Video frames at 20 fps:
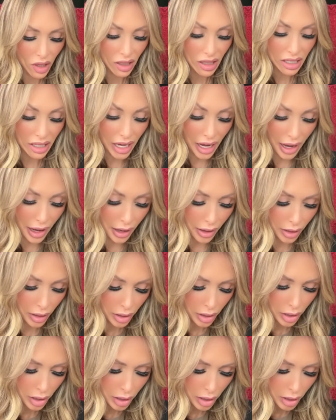Yeah.
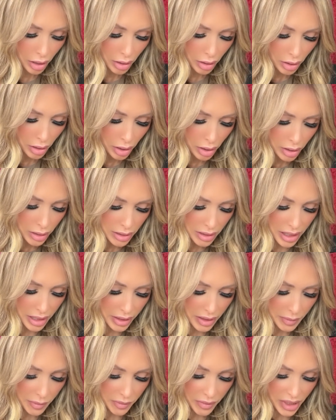
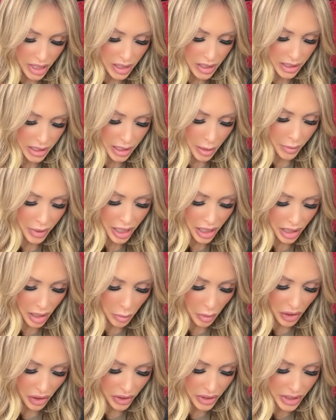This somebody in the
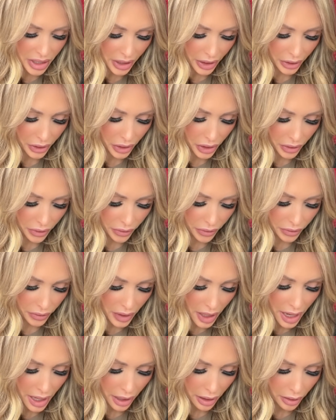military could have
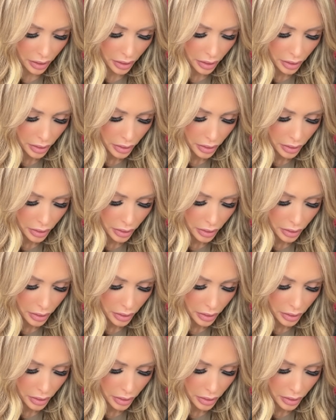like